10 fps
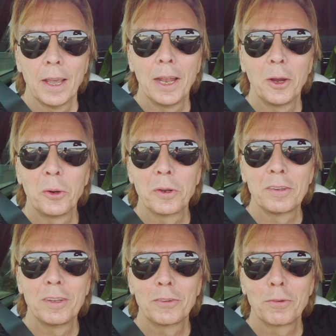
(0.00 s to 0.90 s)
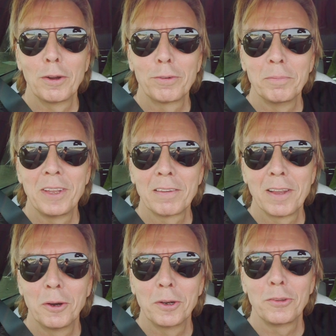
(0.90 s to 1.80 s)
Hello, this is Rob from
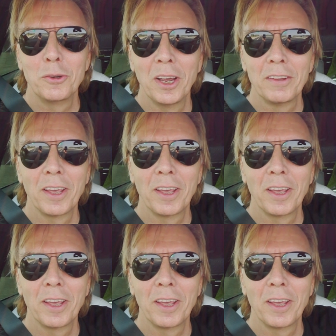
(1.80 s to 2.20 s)
Tesla Owners US,